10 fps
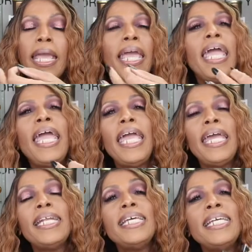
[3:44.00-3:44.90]

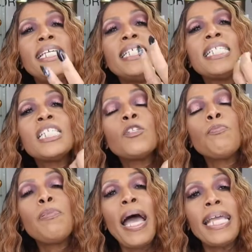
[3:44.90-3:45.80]
And it's
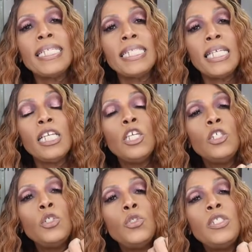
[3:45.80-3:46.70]
spicy.
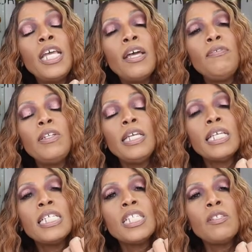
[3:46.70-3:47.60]
You definitely
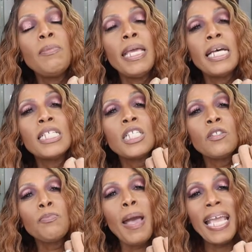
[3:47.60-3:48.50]
can smell
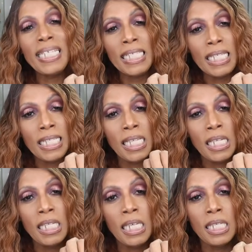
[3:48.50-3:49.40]
spices
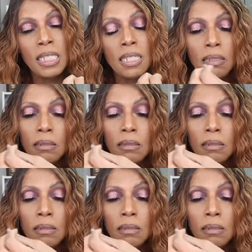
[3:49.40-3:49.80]
in this.